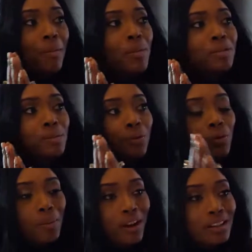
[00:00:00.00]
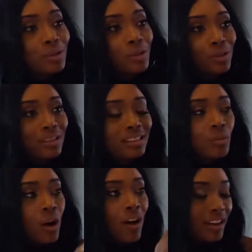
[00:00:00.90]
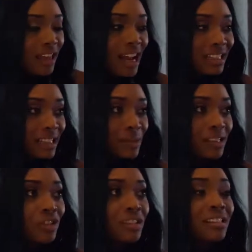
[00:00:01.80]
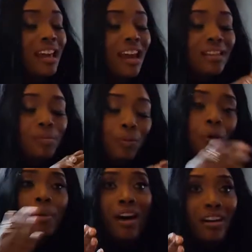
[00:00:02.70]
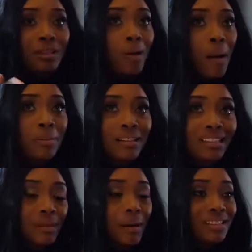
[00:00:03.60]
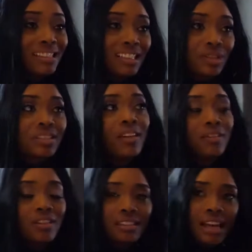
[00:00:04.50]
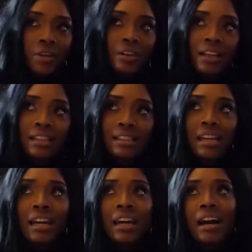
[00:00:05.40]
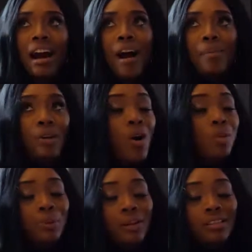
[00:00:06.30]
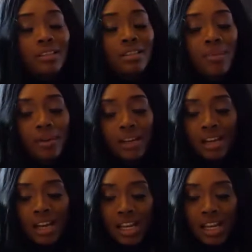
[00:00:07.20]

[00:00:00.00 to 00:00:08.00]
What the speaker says: But I went to performing arts schools, academics during the day, then performing arts probably until about 6 or 7 on Saturdays, and all throughout the summer.